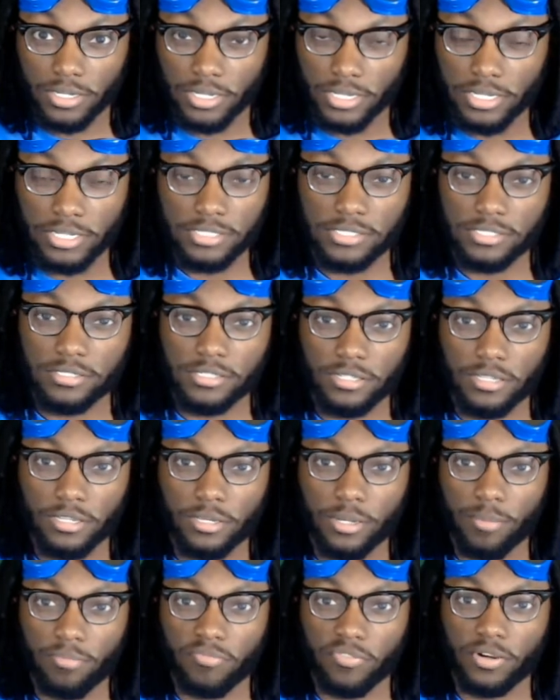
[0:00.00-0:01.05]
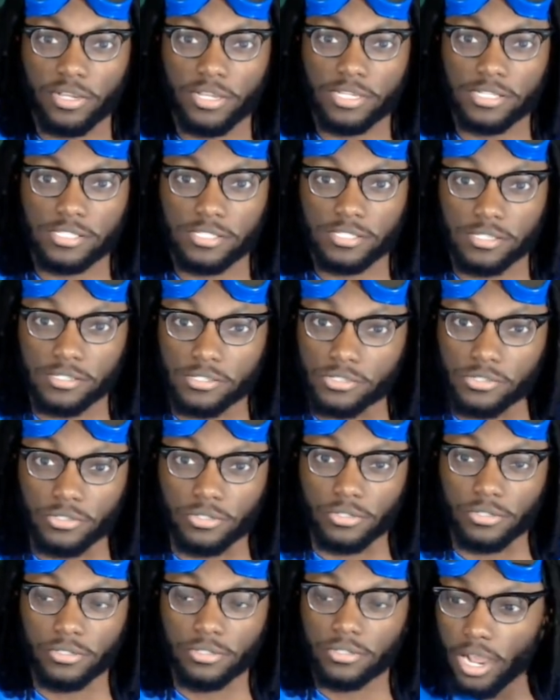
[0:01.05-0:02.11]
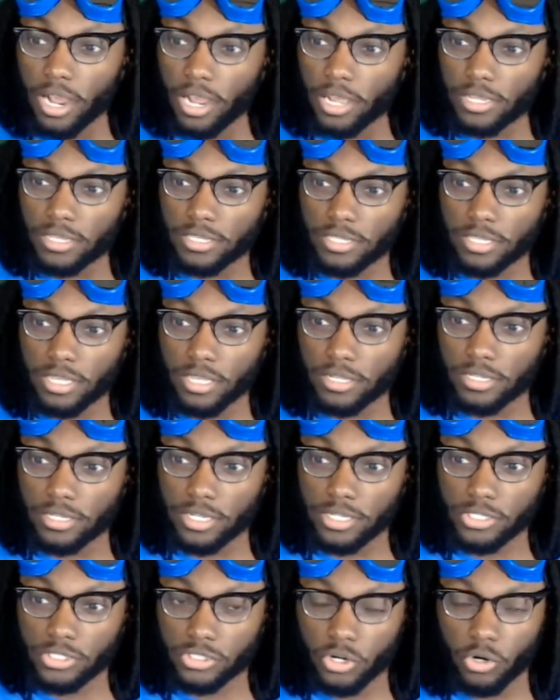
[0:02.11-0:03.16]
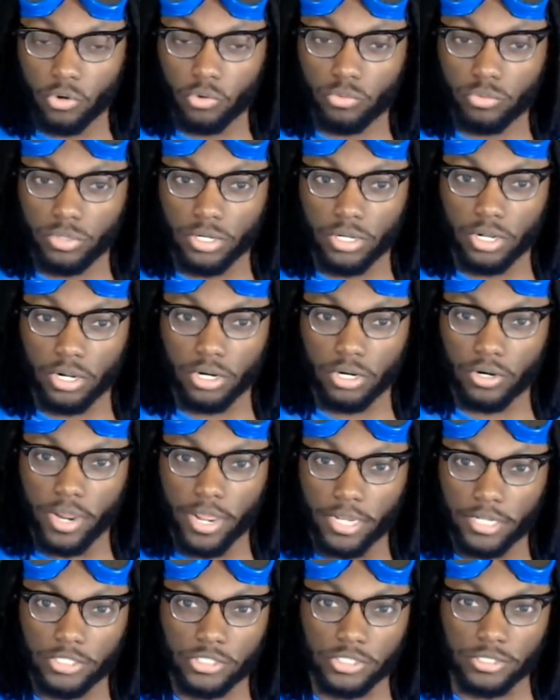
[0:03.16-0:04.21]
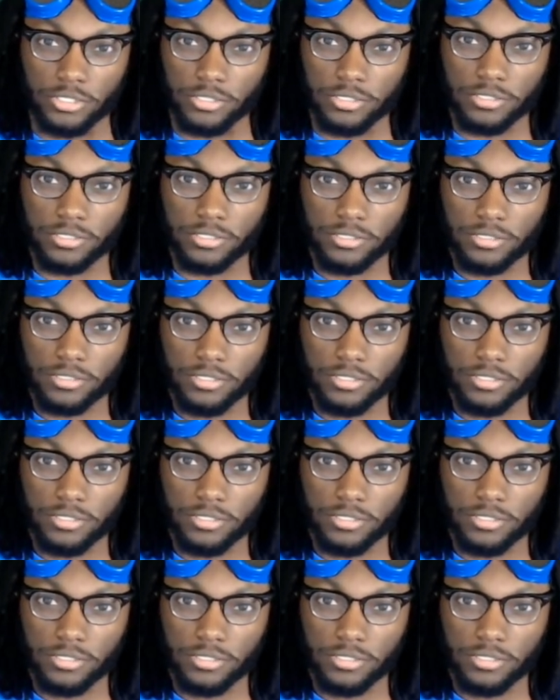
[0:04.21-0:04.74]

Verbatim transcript: He's sticking up for his sister. I can't condone her actions.